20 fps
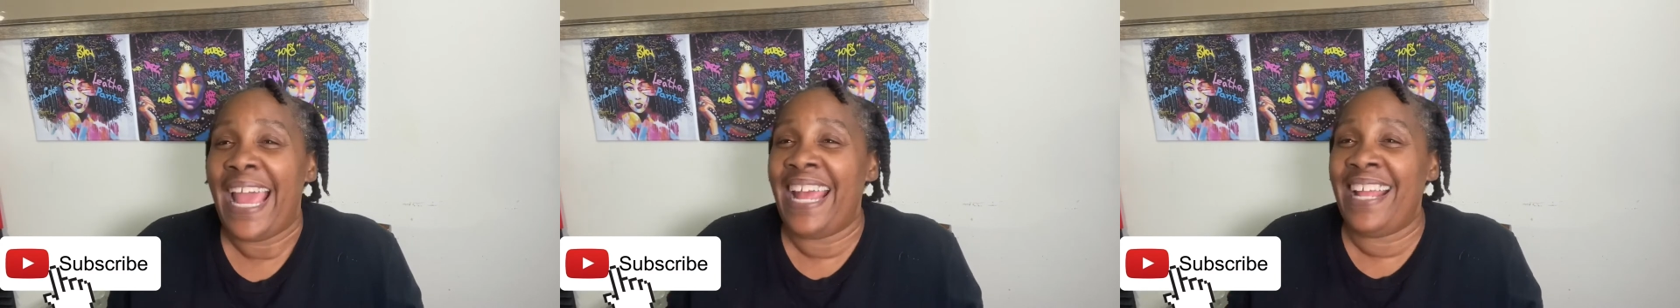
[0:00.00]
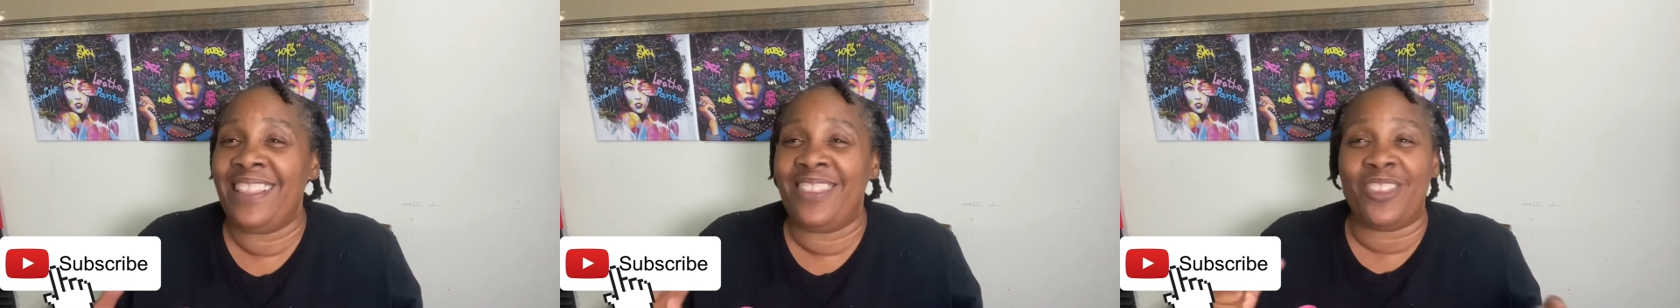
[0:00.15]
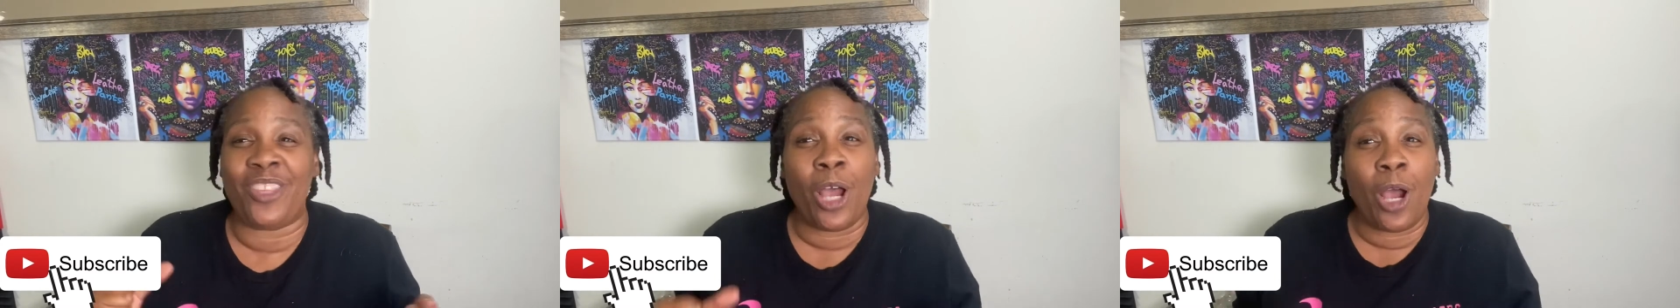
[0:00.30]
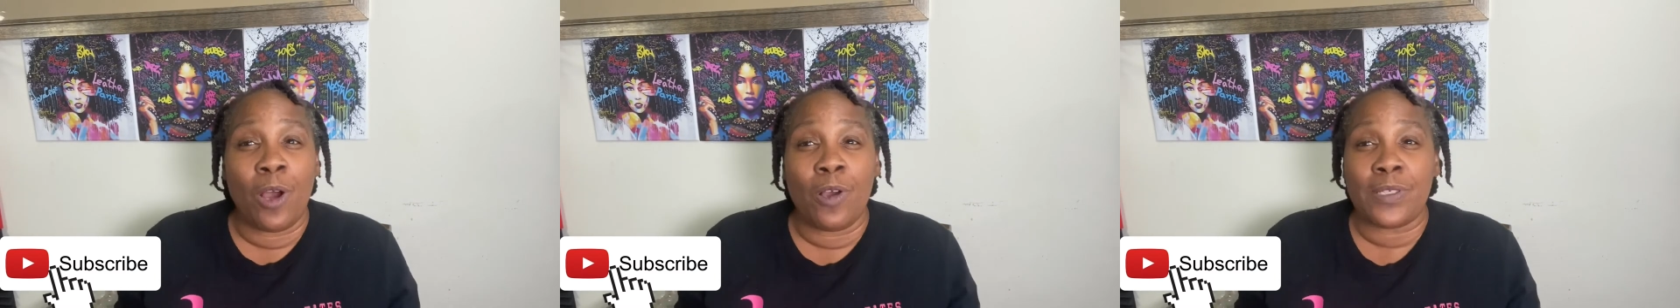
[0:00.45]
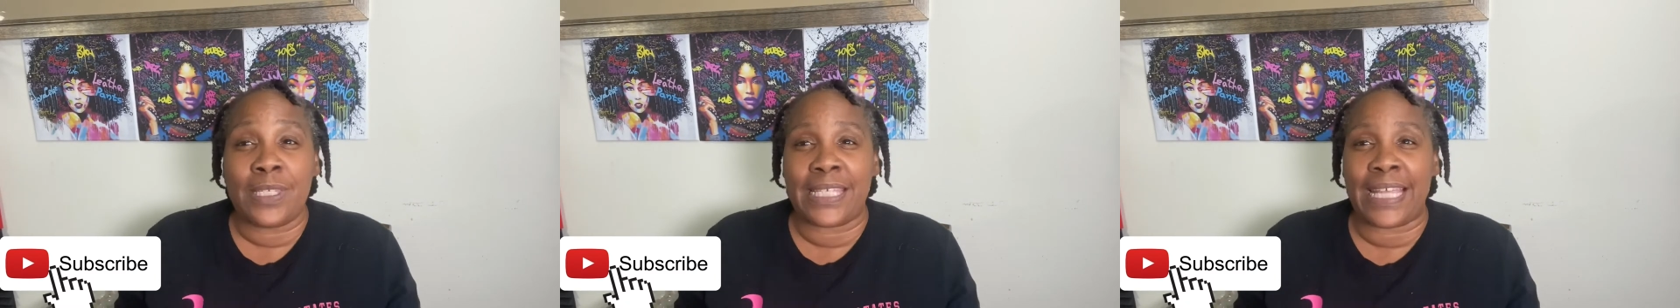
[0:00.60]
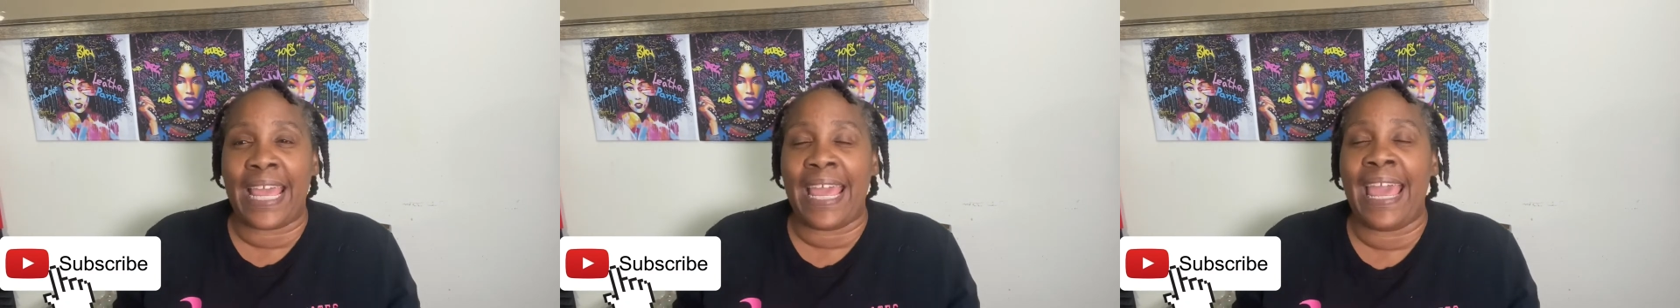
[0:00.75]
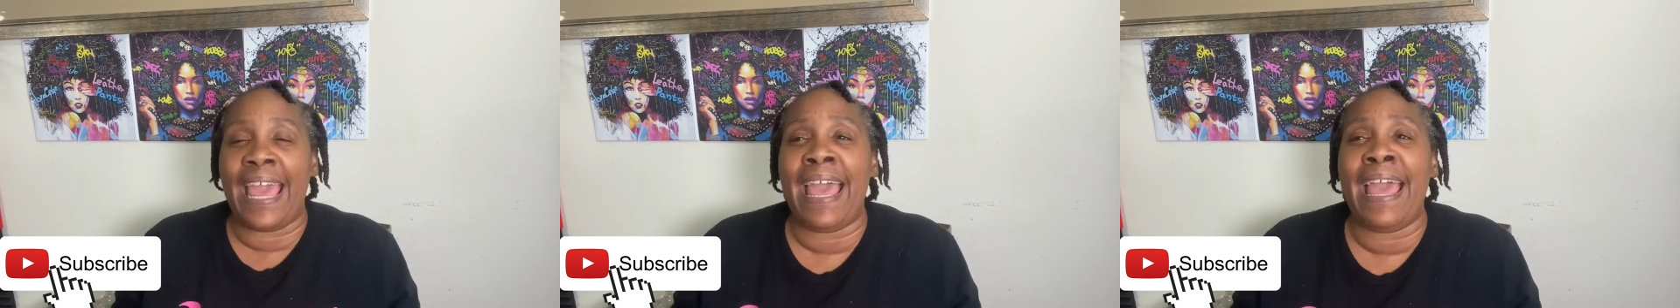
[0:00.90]
And those
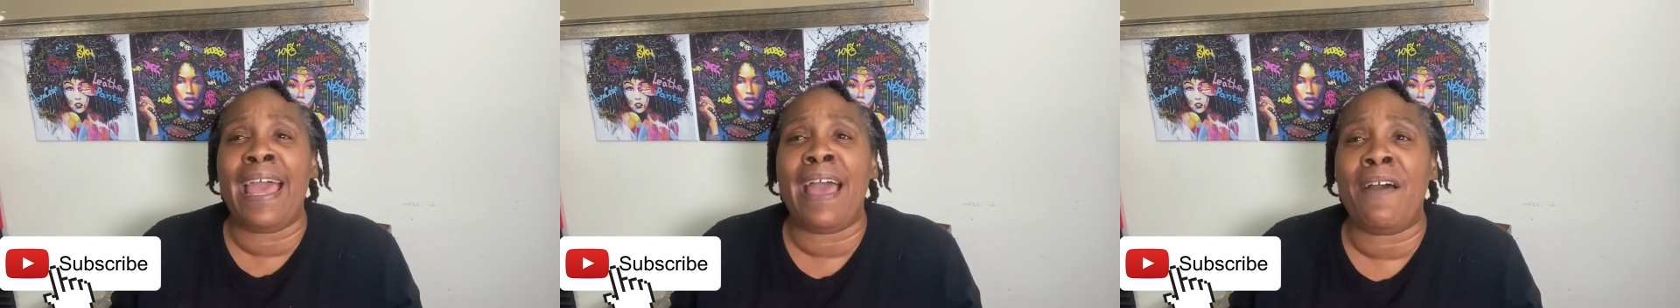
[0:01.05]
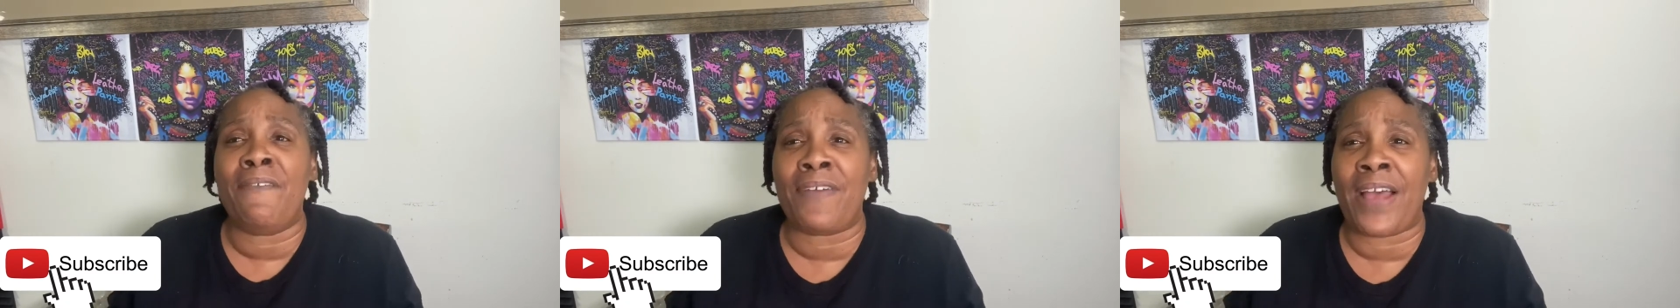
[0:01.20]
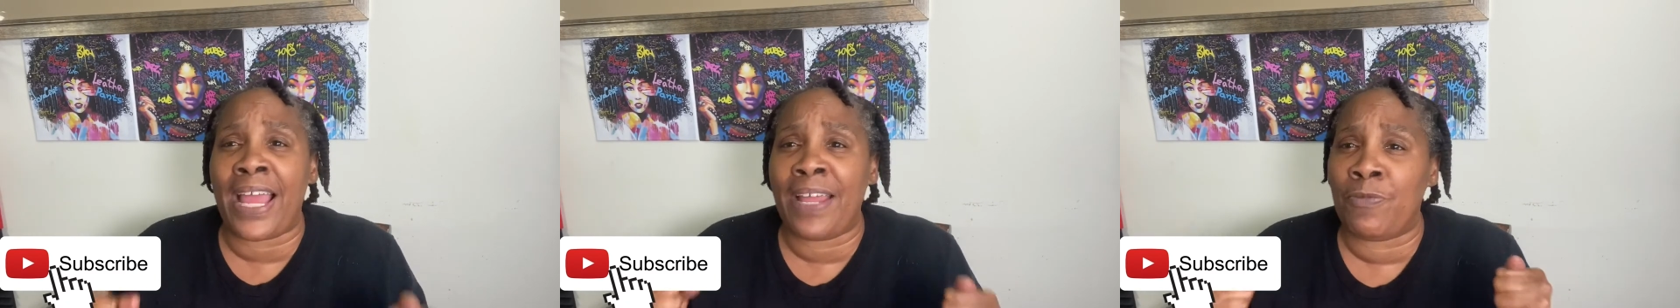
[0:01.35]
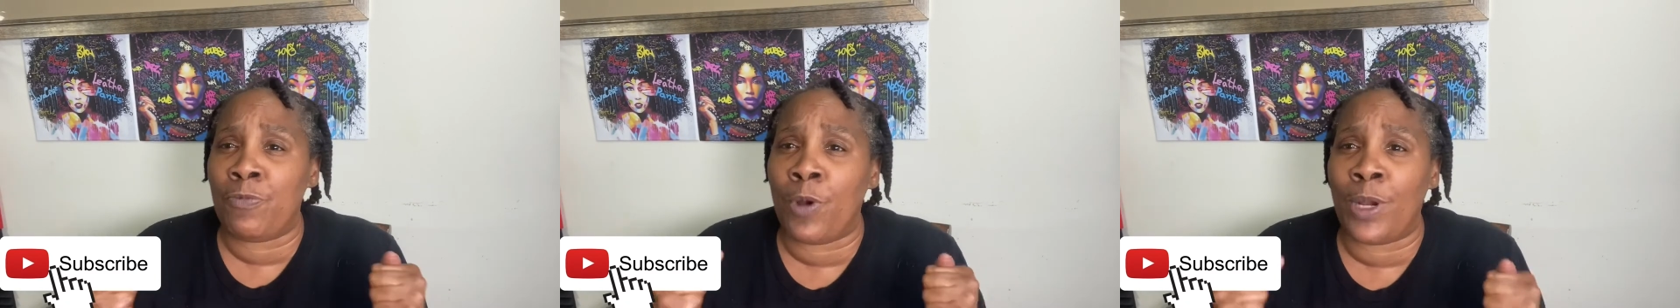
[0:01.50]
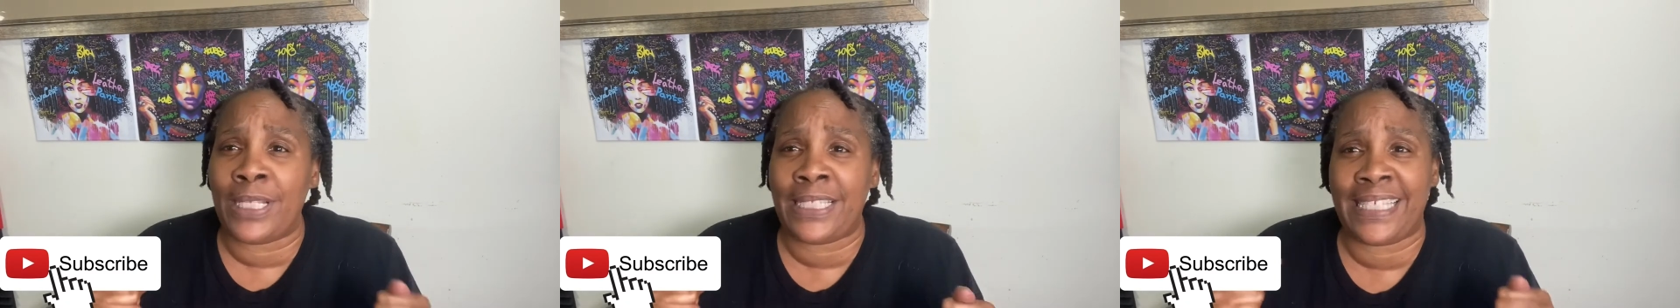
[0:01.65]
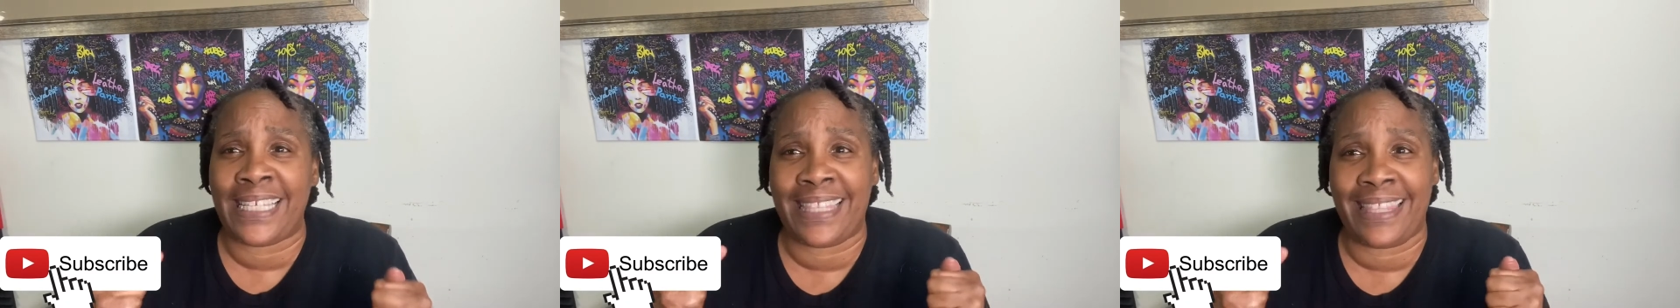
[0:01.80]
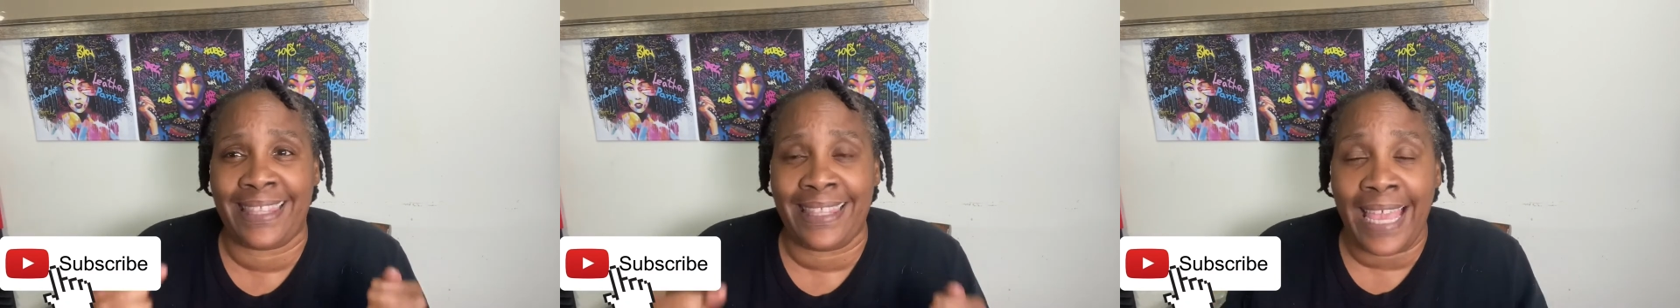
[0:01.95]
that have, I
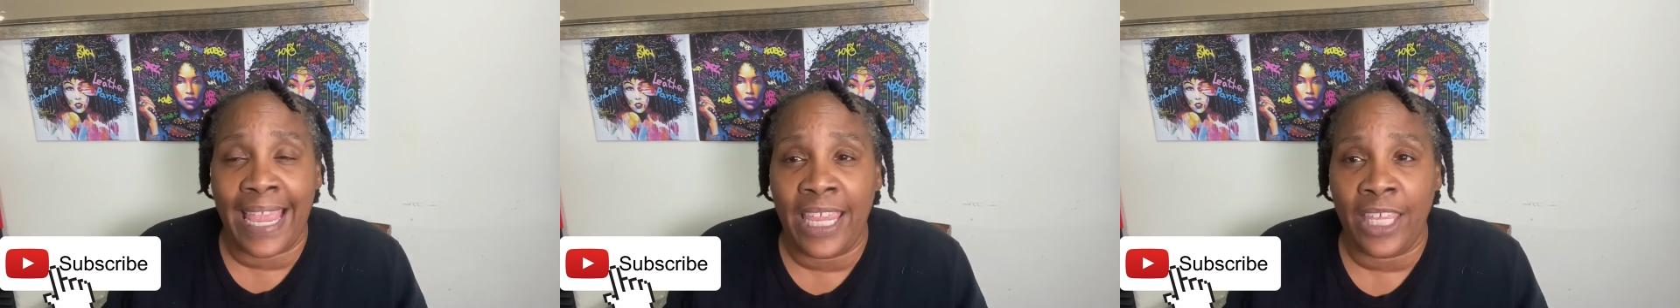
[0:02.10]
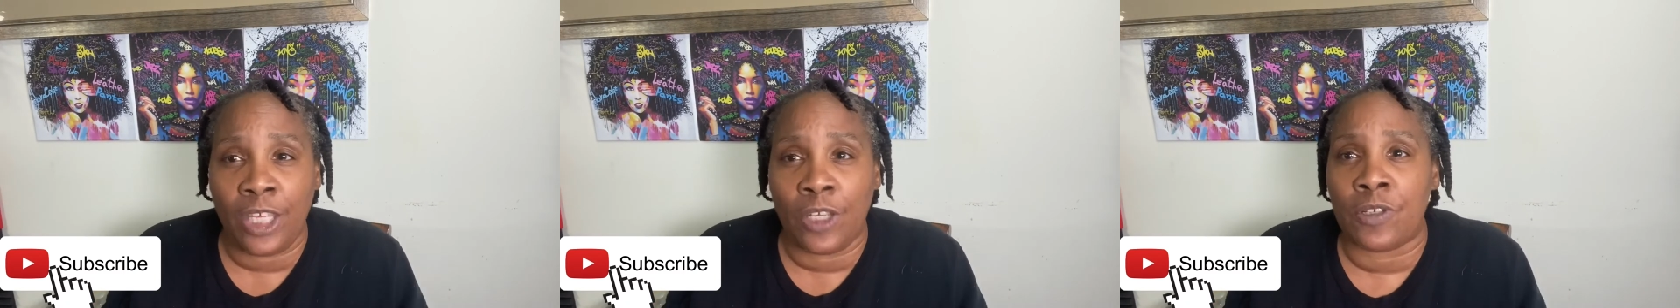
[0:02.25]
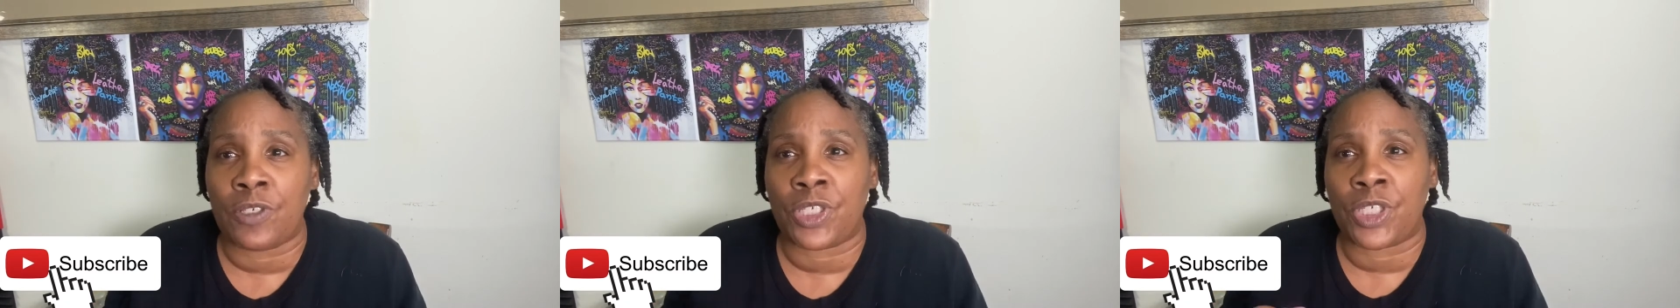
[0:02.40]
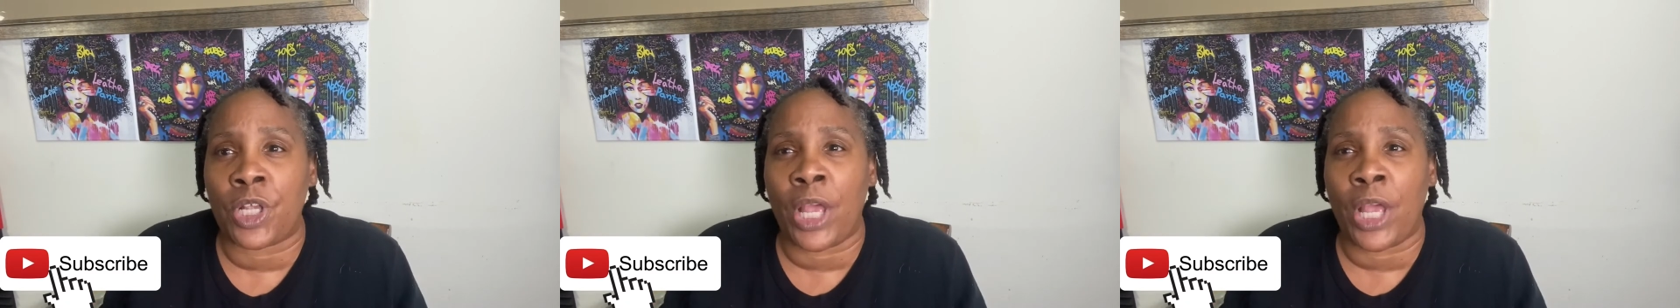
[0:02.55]
want to thank you